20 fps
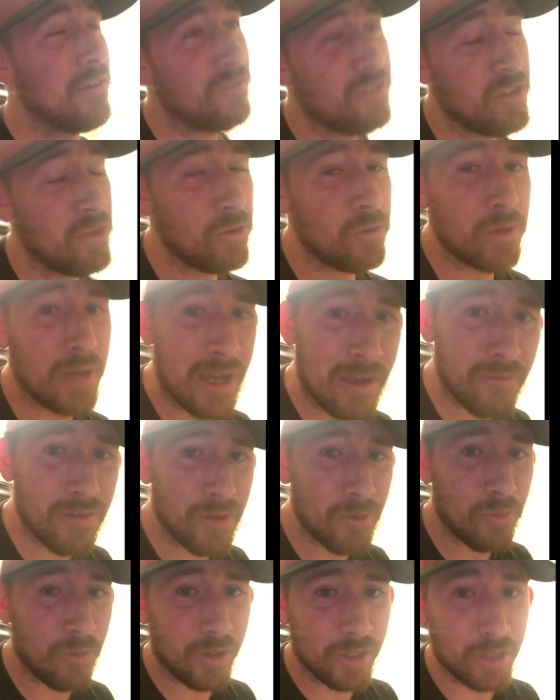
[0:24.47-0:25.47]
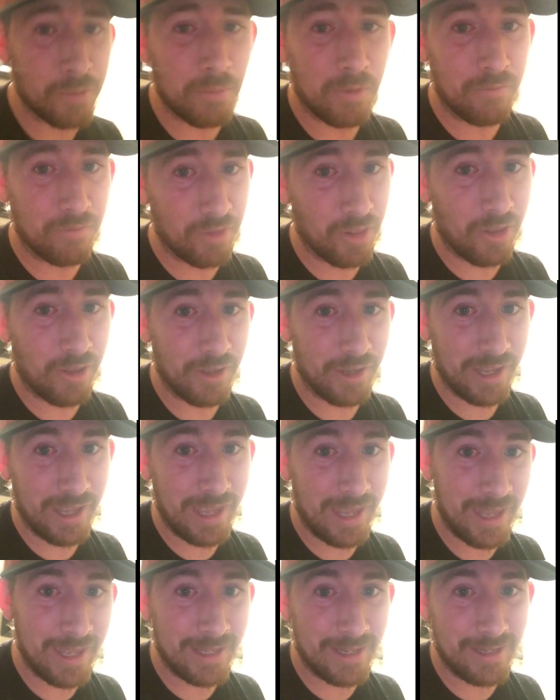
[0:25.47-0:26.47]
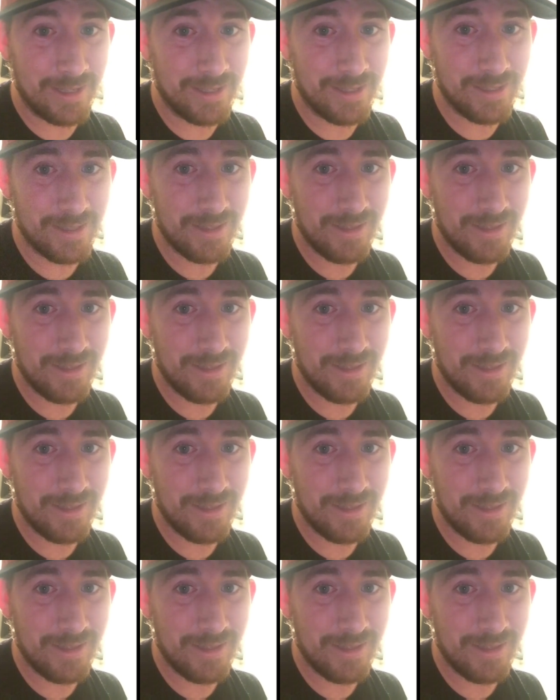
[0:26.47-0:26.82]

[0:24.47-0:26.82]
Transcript: if you haven't watched my vlog yet,